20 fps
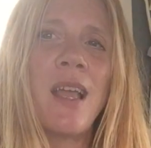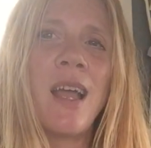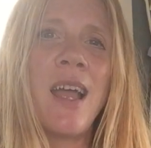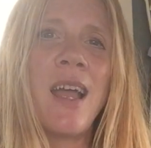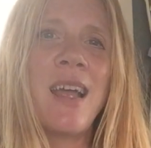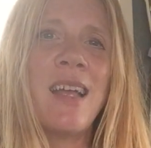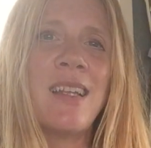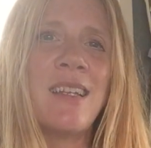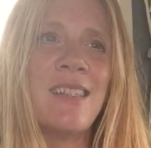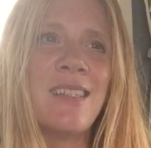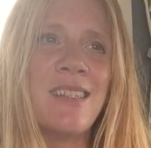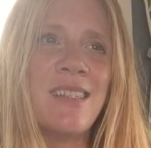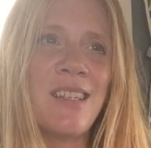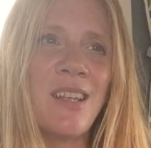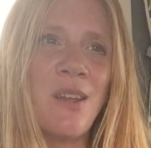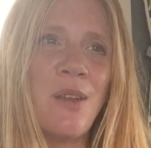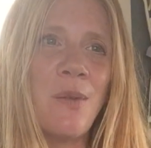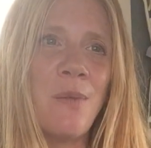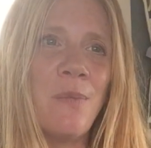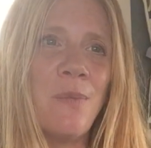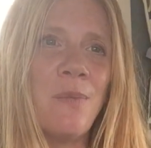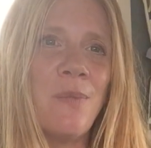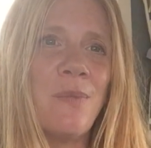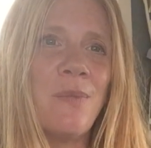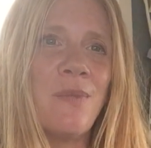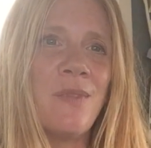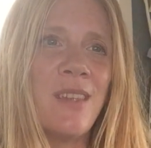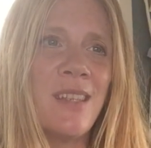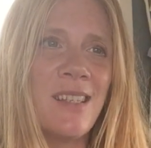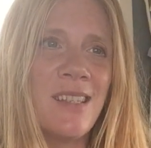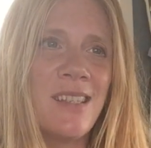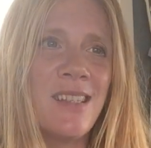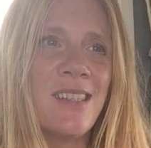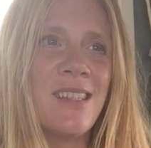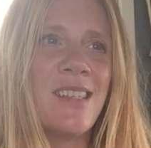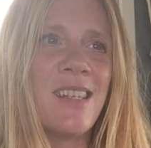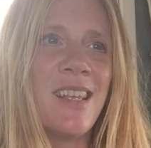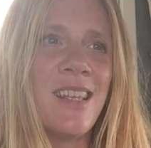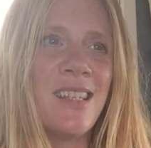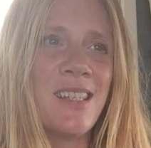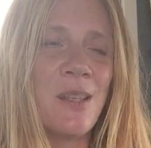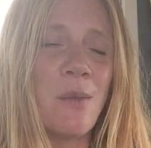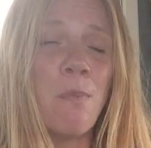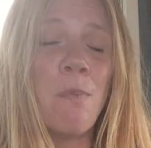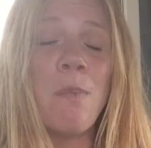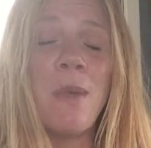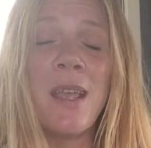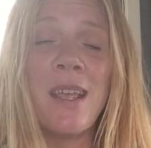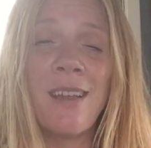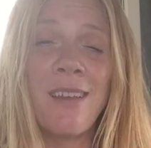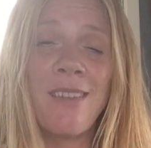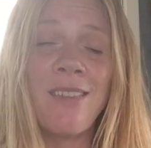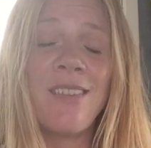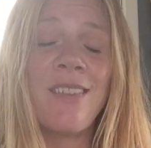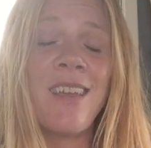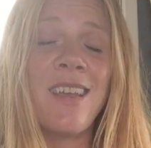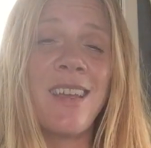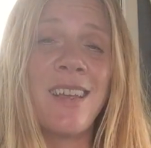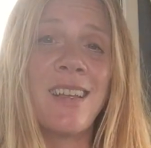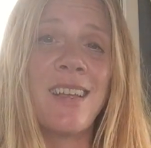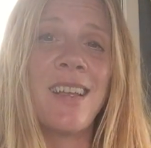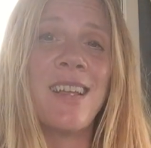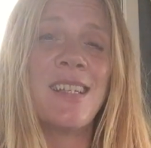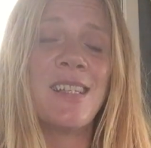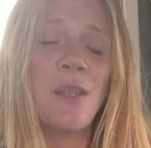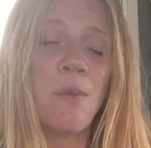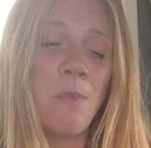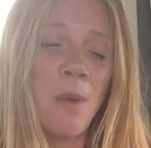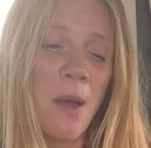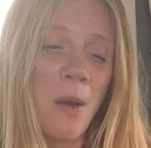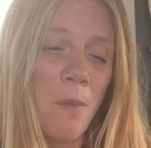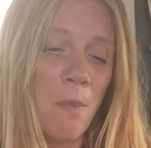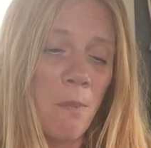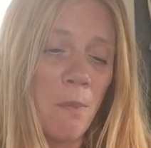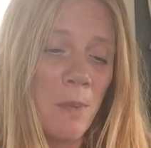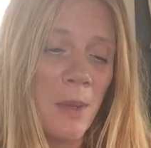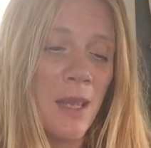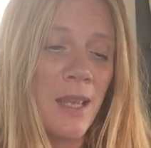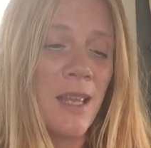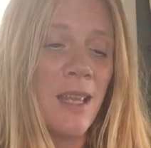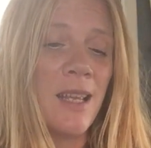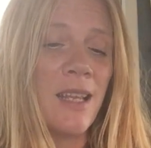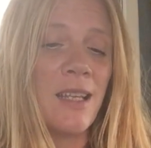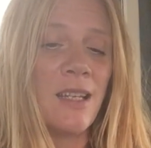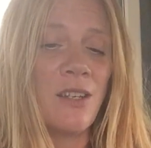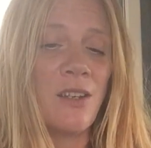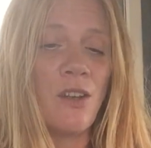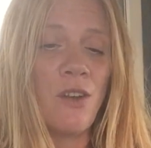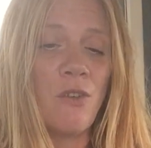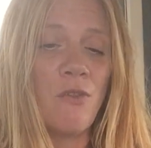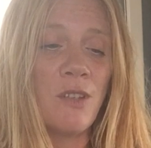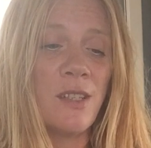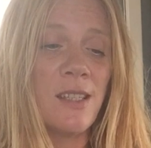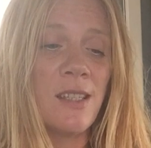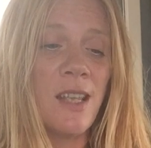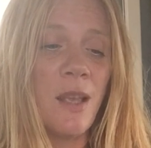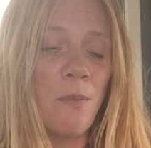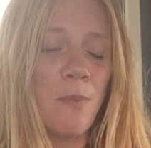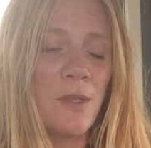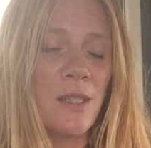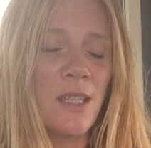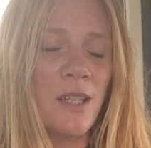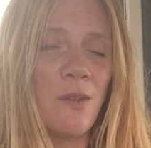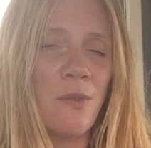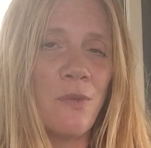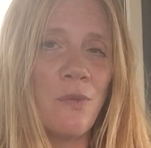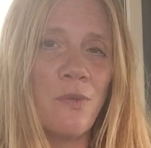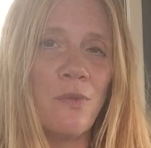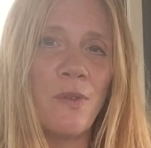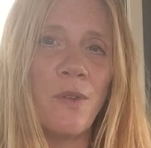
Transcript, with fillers: And um, this is a big thing. It's about being receptive.